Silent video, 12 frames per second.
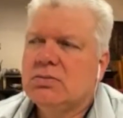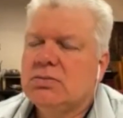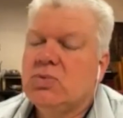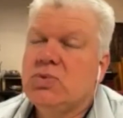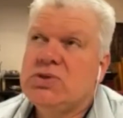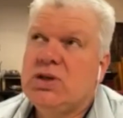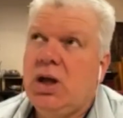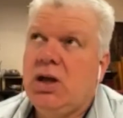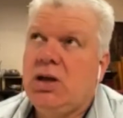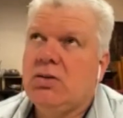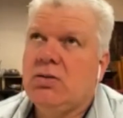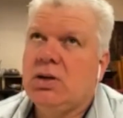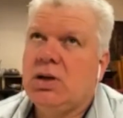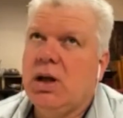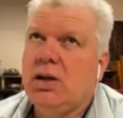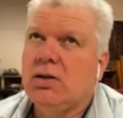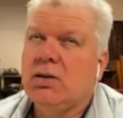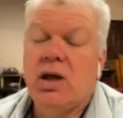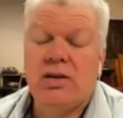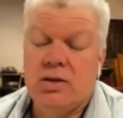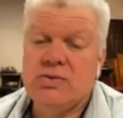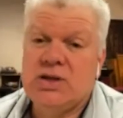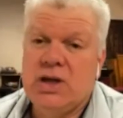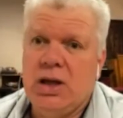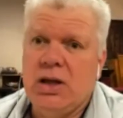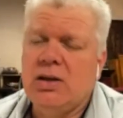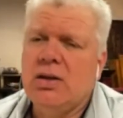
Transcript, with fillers: was the 8th or the 9th? I think it was the 8th.